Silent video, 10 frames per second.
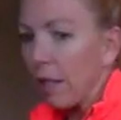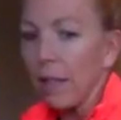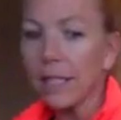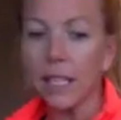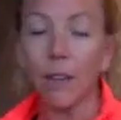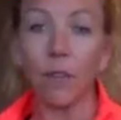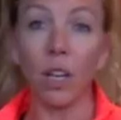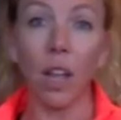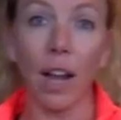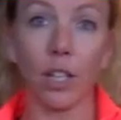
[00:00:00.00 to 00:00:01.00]
Let's say
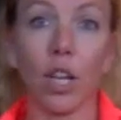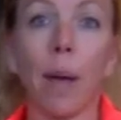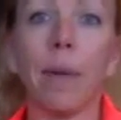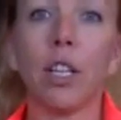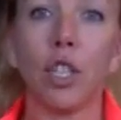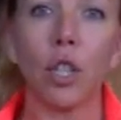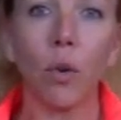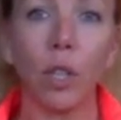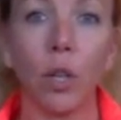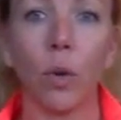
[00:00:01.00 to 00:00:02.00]
for lunch, I'm going to show
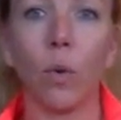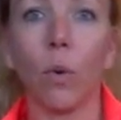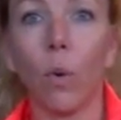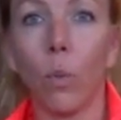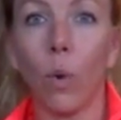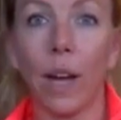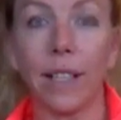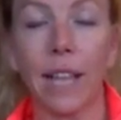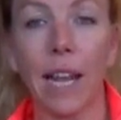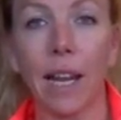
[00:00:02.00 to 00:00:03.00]
you what
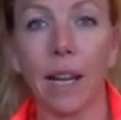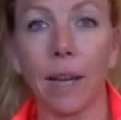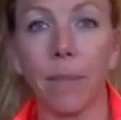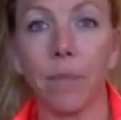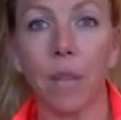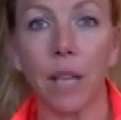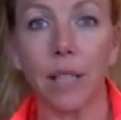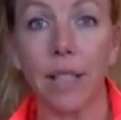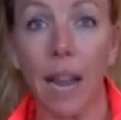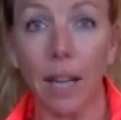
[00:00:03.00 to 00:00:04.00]
a
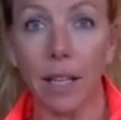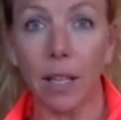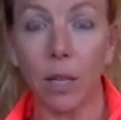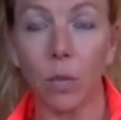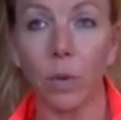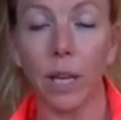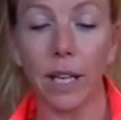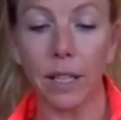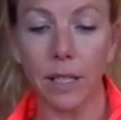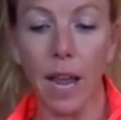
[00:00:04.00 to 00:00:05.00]
salad
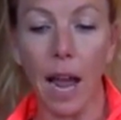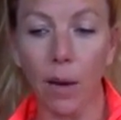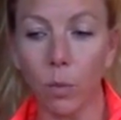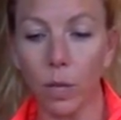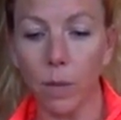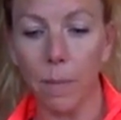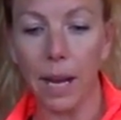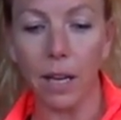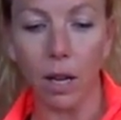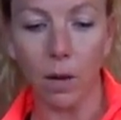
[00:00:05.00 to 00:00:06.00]
is that I would
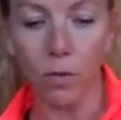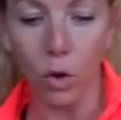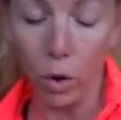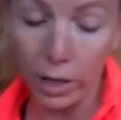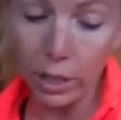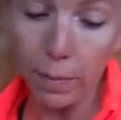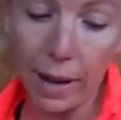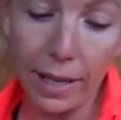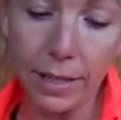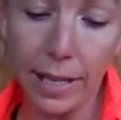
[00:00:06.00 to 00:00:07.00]
make according to
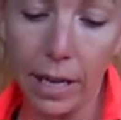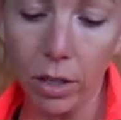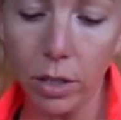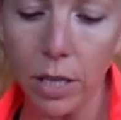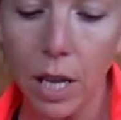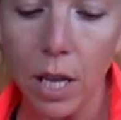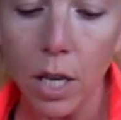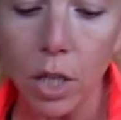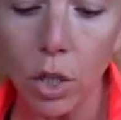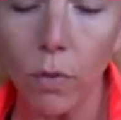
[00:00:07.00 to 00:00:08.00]
my containers.
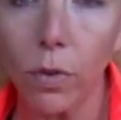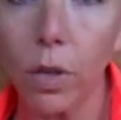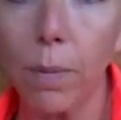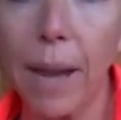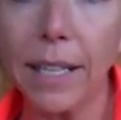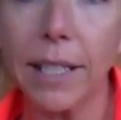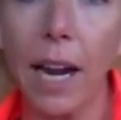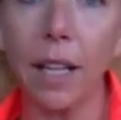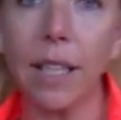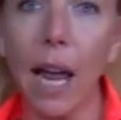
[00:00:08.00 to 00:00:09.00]
So for my
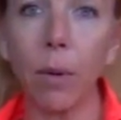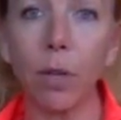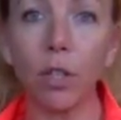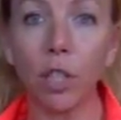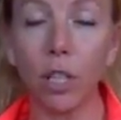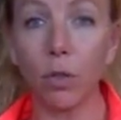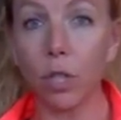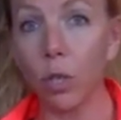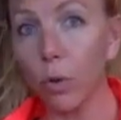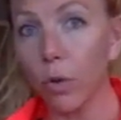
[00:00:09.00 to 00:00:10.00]
salads, I would usually use
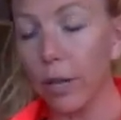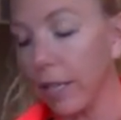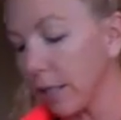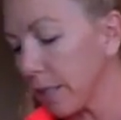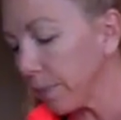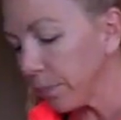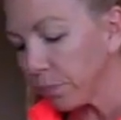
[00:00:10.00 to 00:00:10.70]
2 greens.